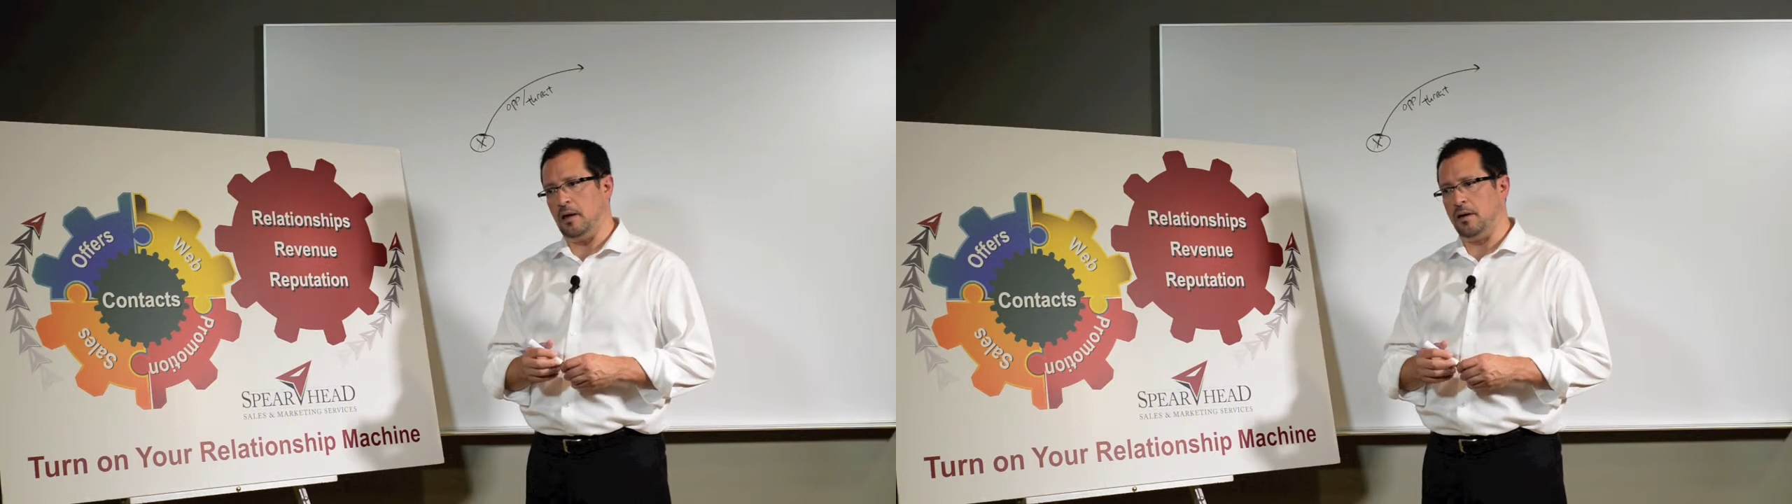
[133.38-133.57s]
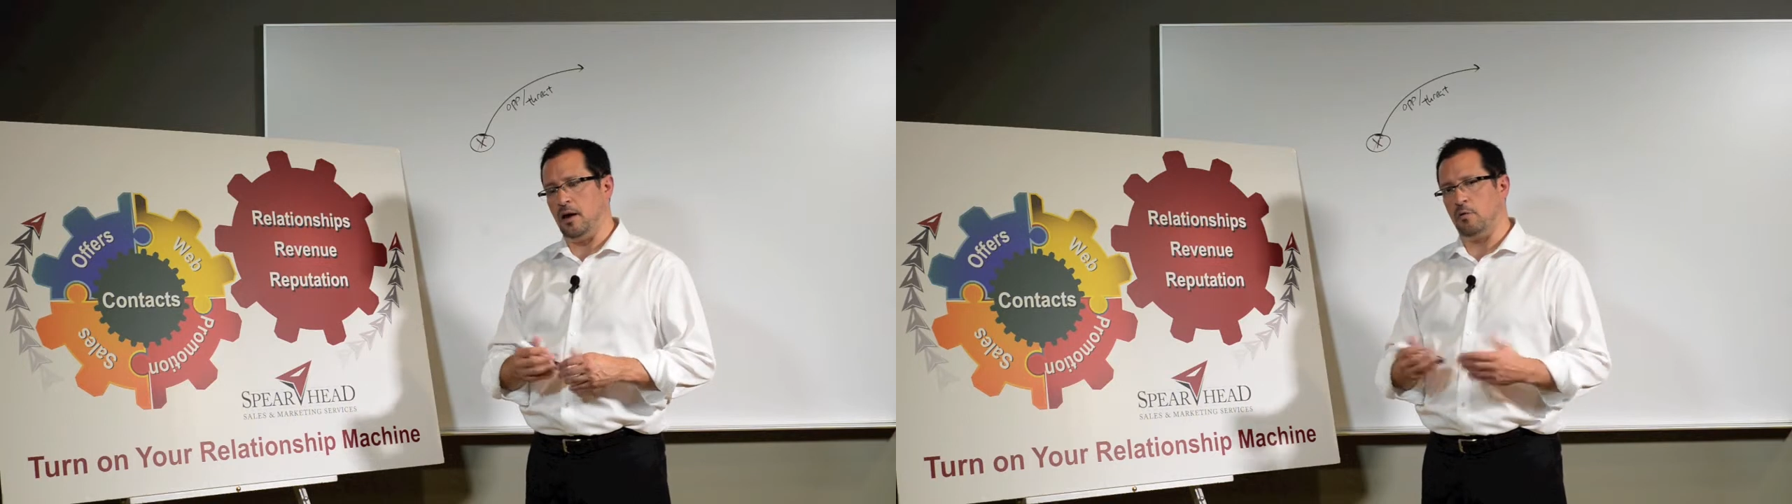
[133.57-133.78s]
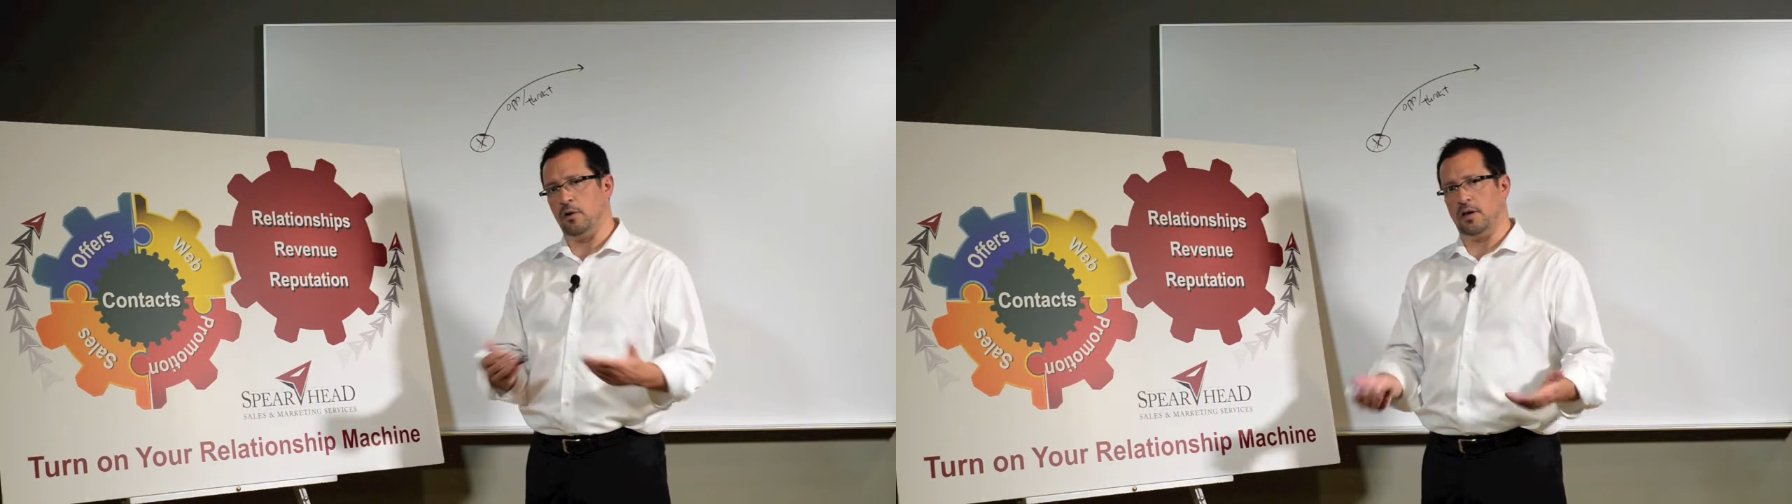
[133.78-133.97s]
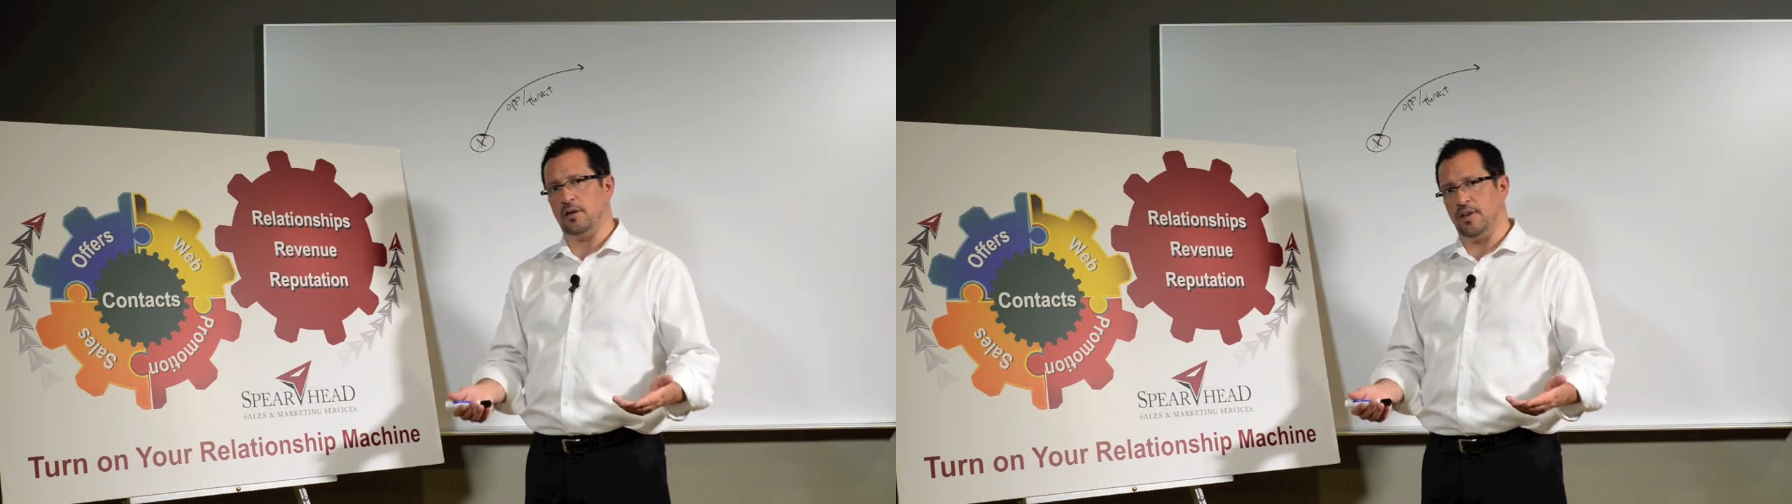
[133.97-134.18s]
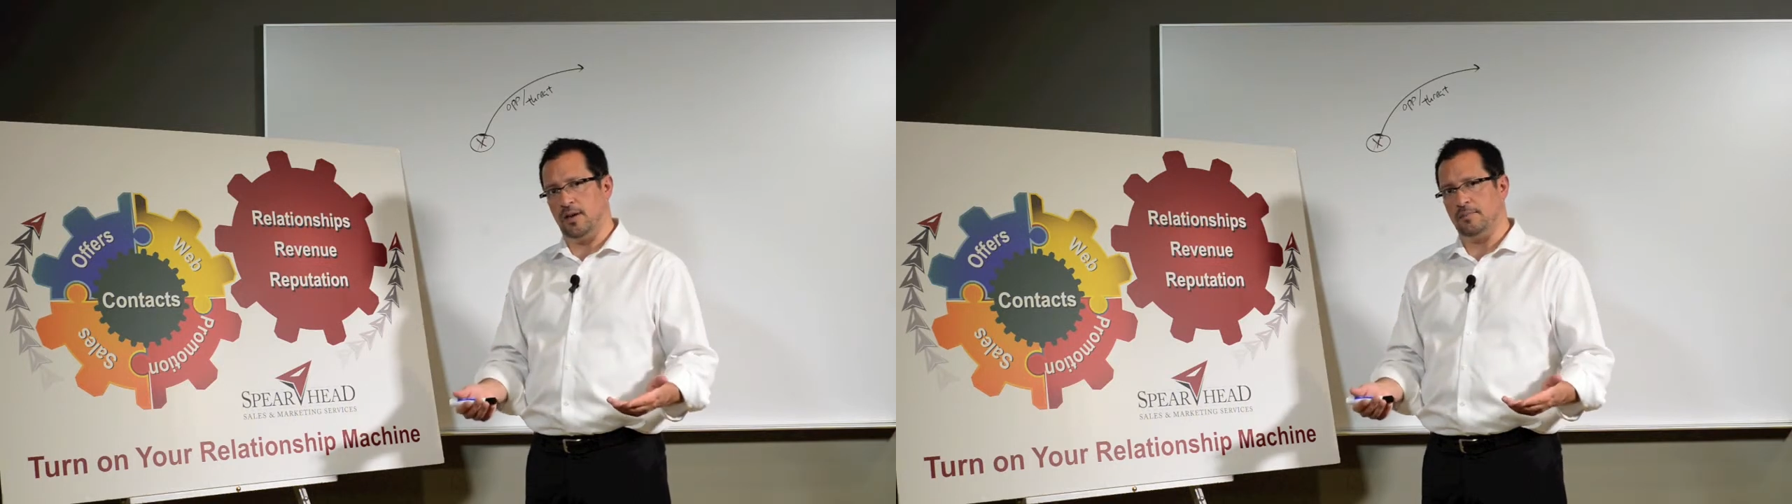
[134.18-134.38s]
a networking
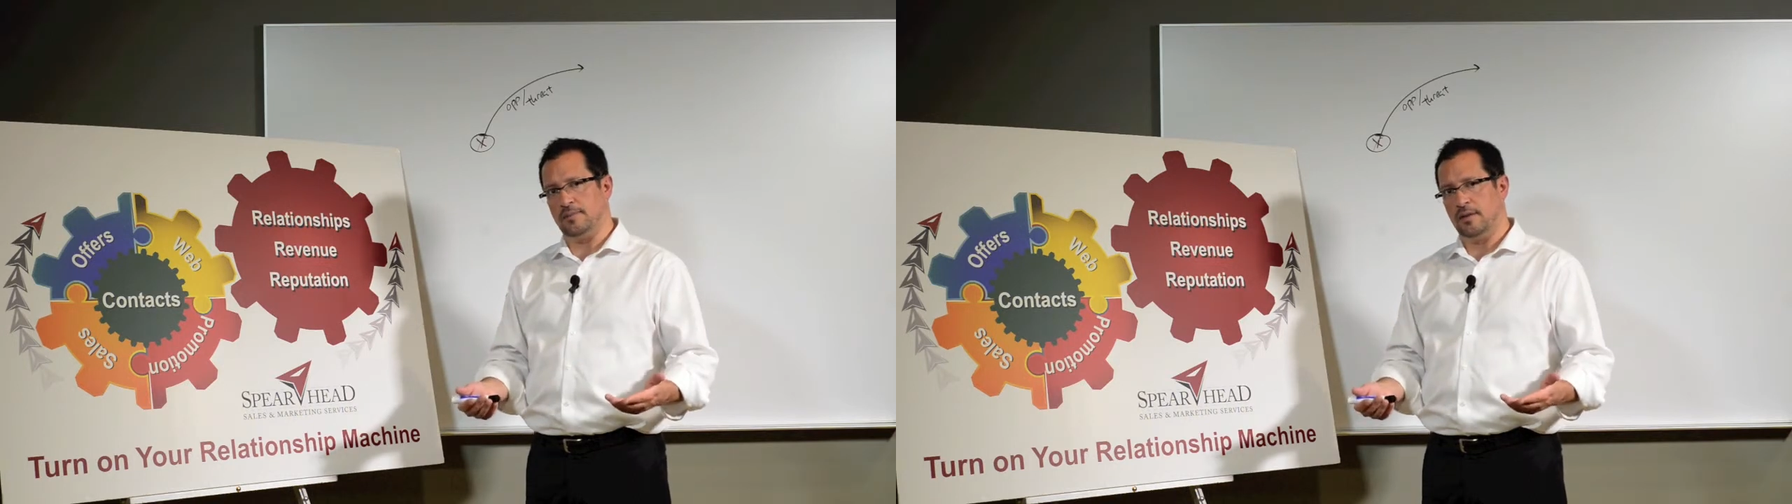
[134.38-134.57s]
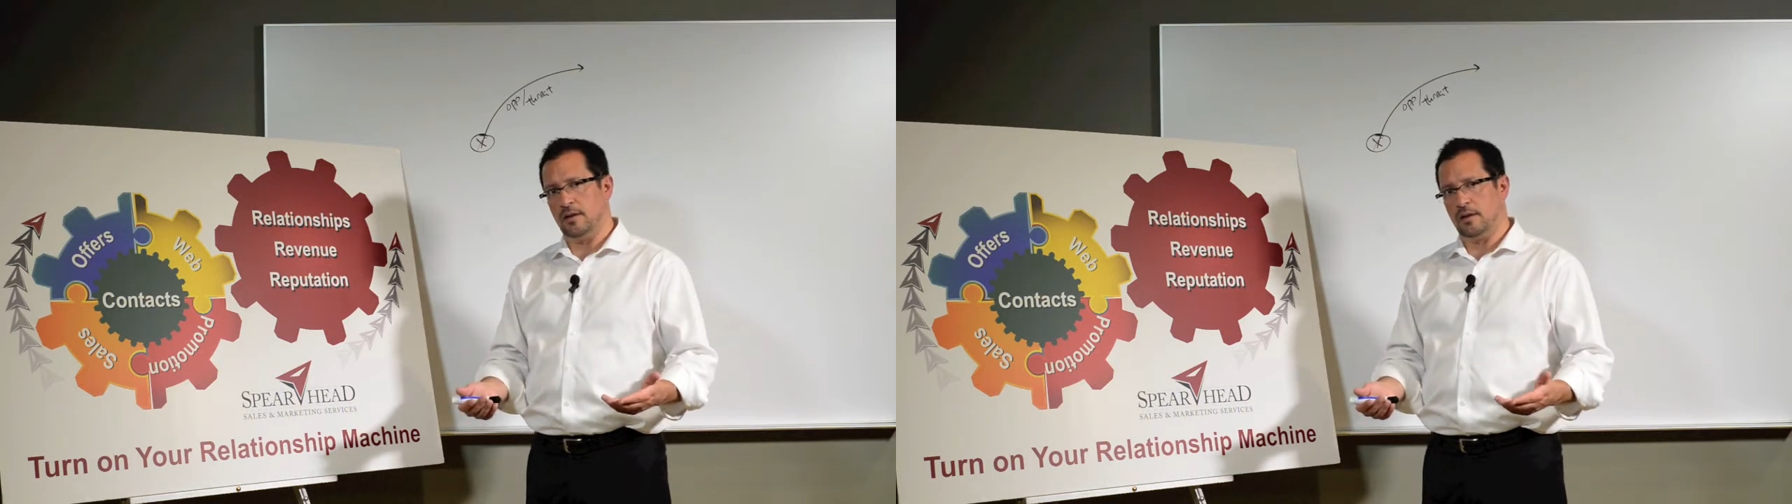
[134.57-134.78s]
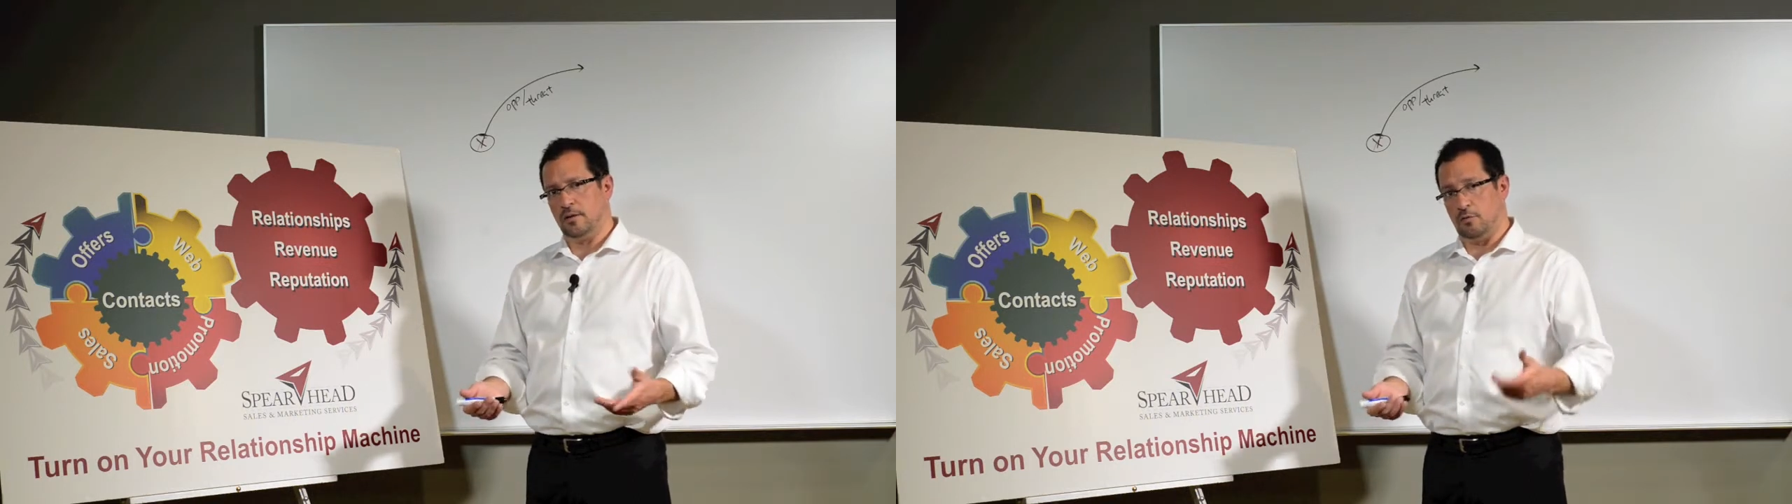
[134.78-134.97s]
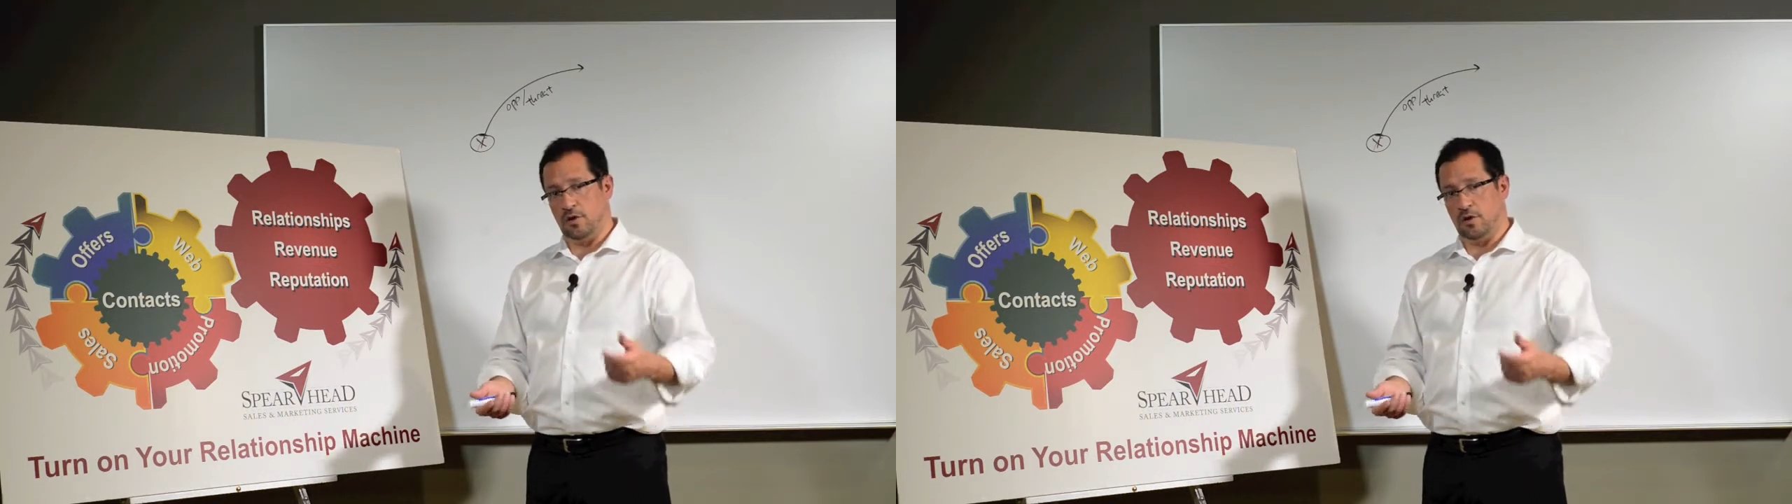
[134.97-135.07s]
event where